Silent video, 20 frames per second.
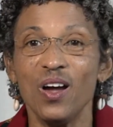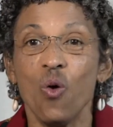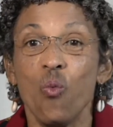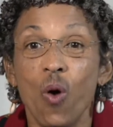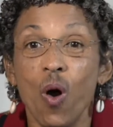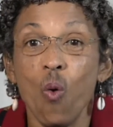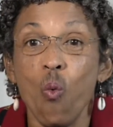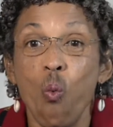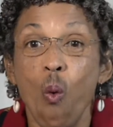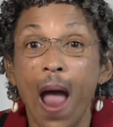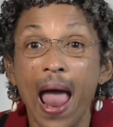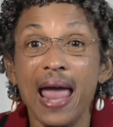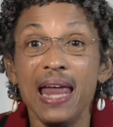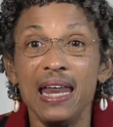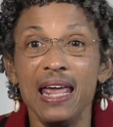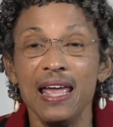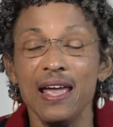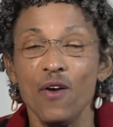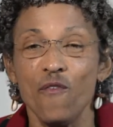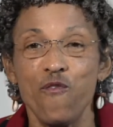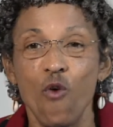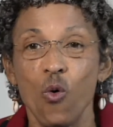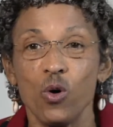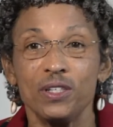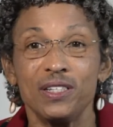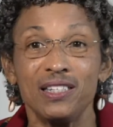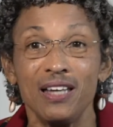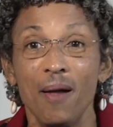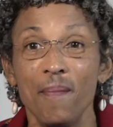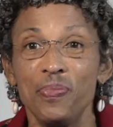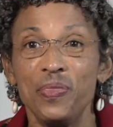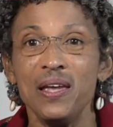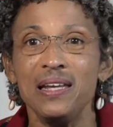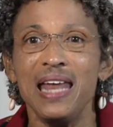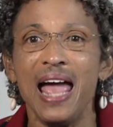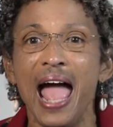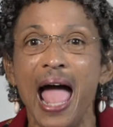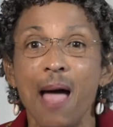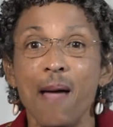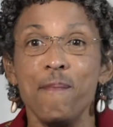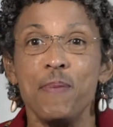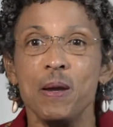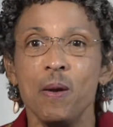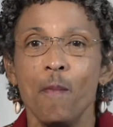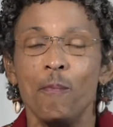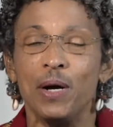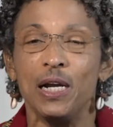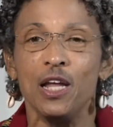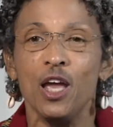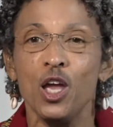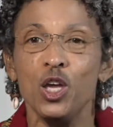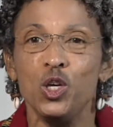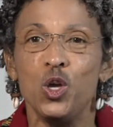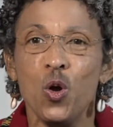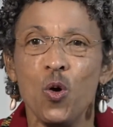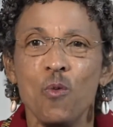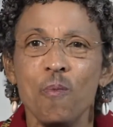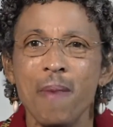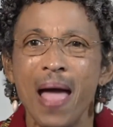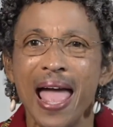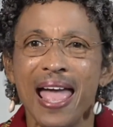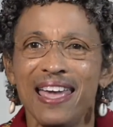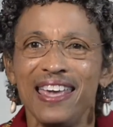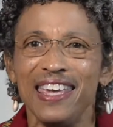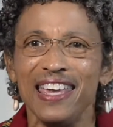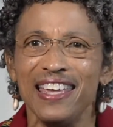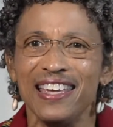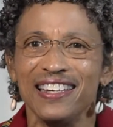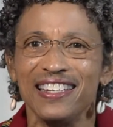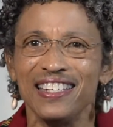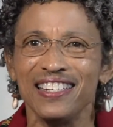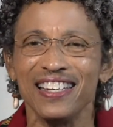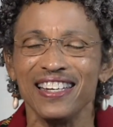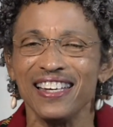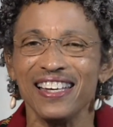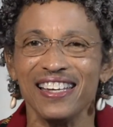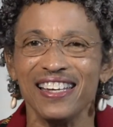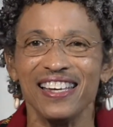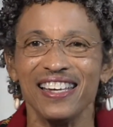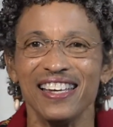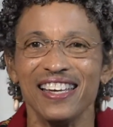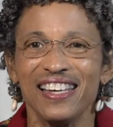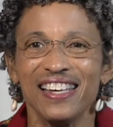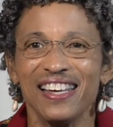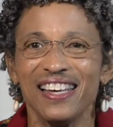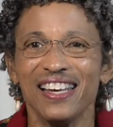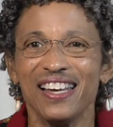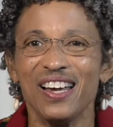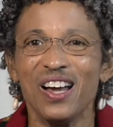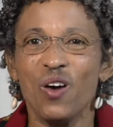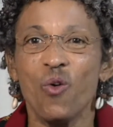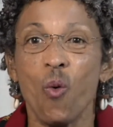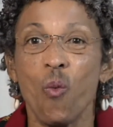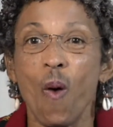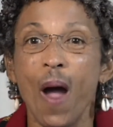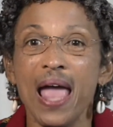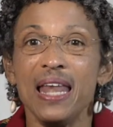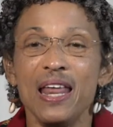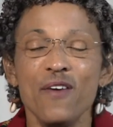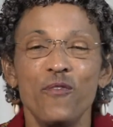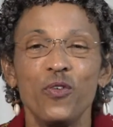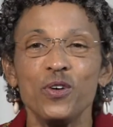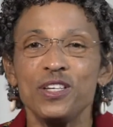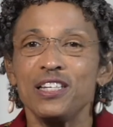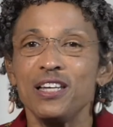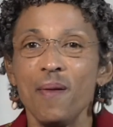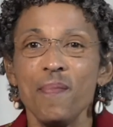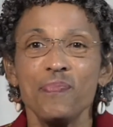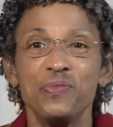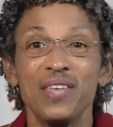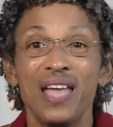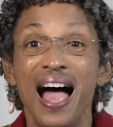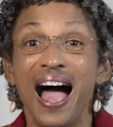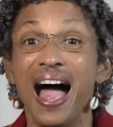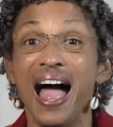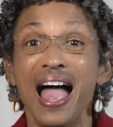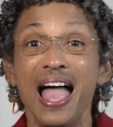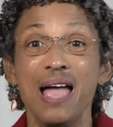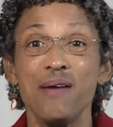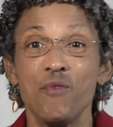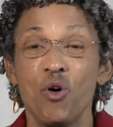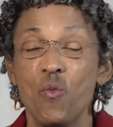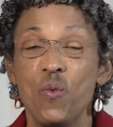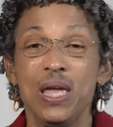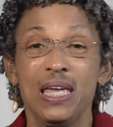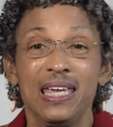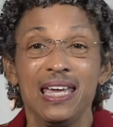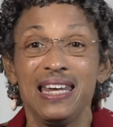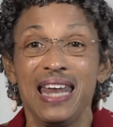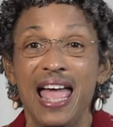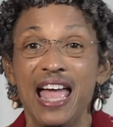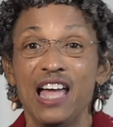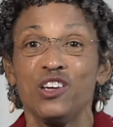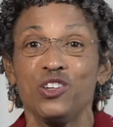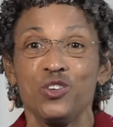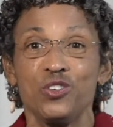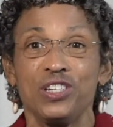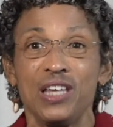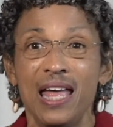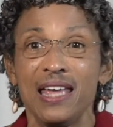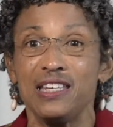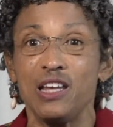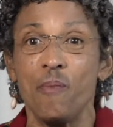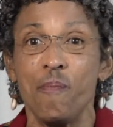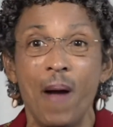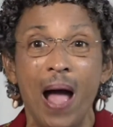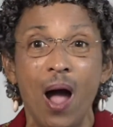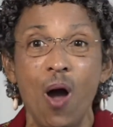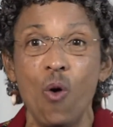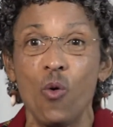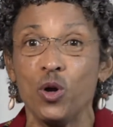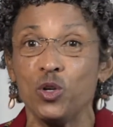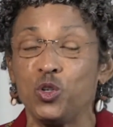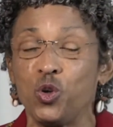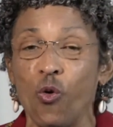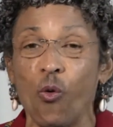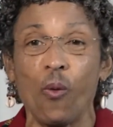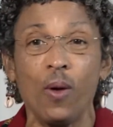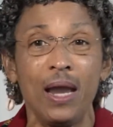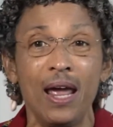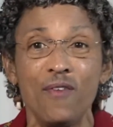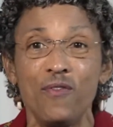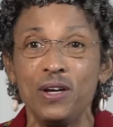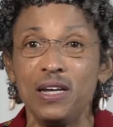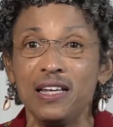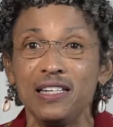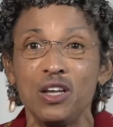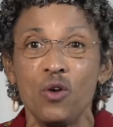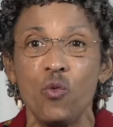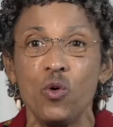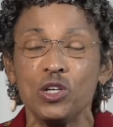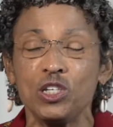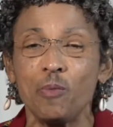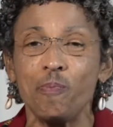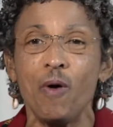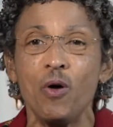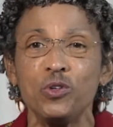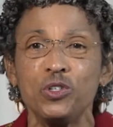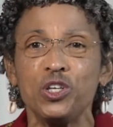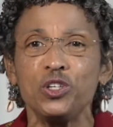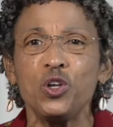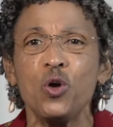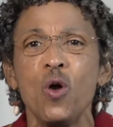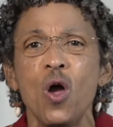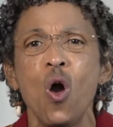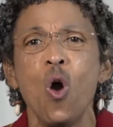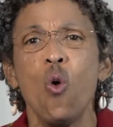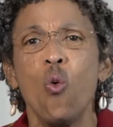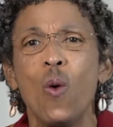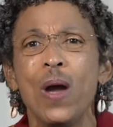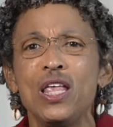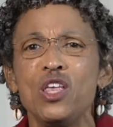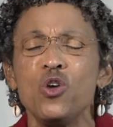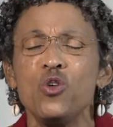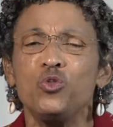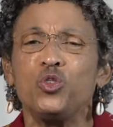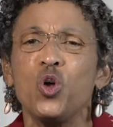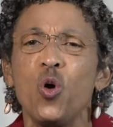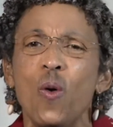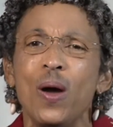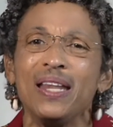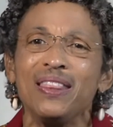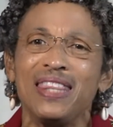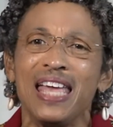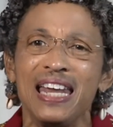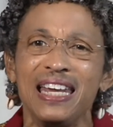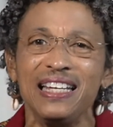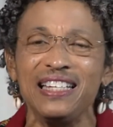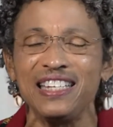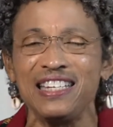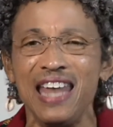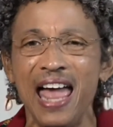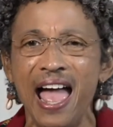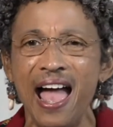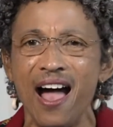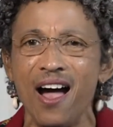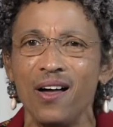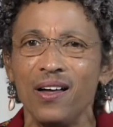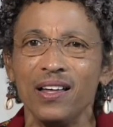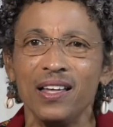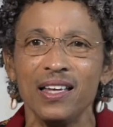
We're waiting for something to happen, but you make it. We're waiting for some time when we can exercise our power or do whatever it is that we're supposed to do. When you do it, then it's now.